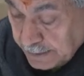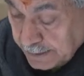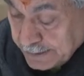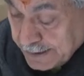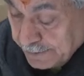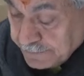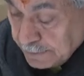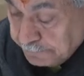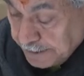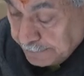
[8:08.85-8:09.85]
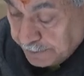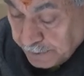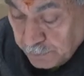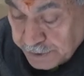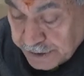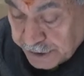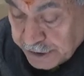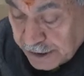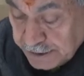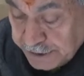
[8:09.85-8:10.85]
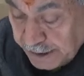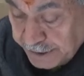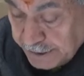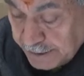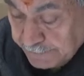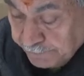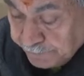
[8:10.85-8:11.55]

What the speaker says: It gives a peep into structural changes